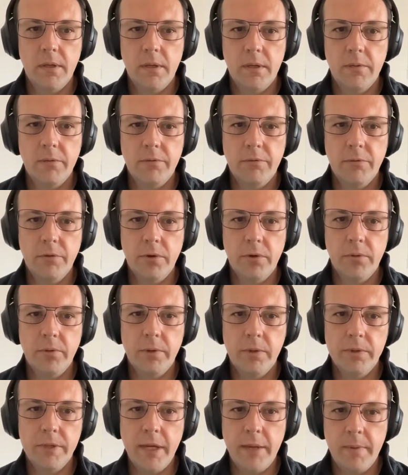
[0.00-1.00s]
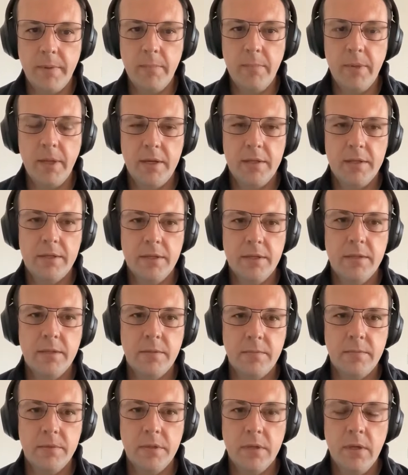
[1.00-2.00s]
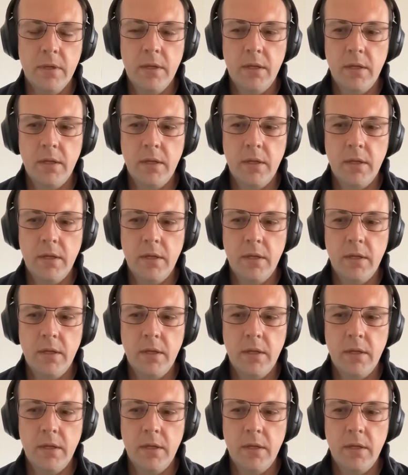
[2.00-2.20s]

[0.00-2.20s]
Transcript: for real-time embedded systems.